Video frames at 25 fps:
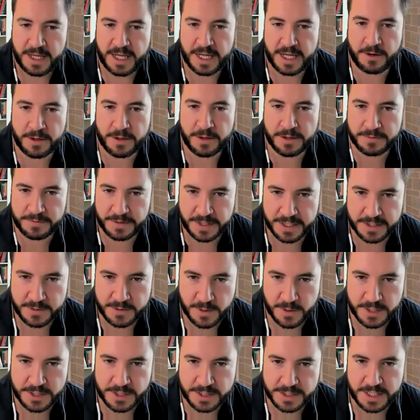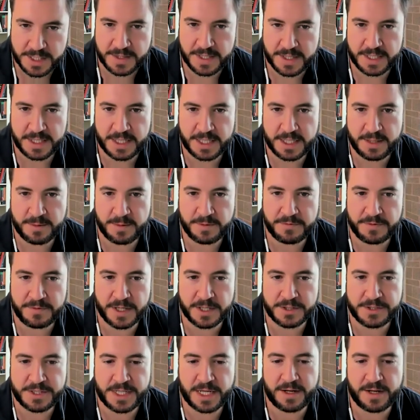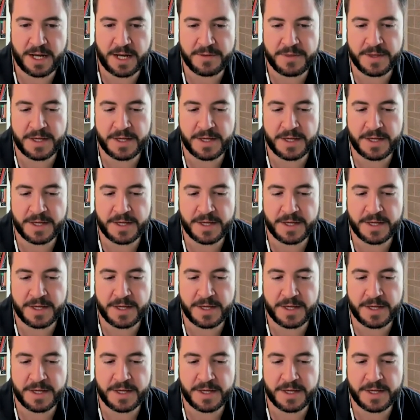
And all of these questions I think need to be fleshed out.